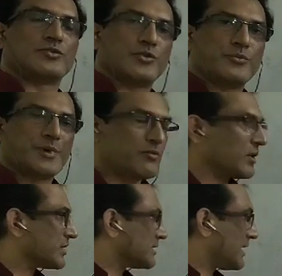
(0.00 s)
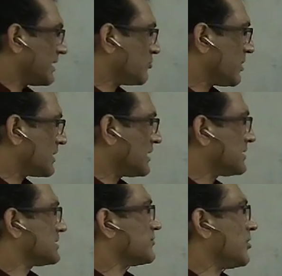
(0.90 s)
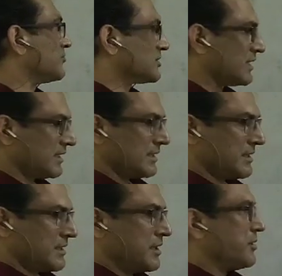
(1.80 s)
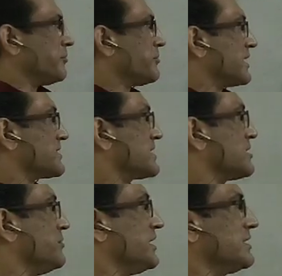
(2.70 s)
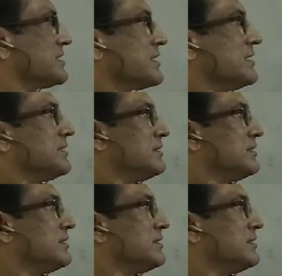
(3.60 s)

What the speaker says: So you may wonder that what are these forms? See, present means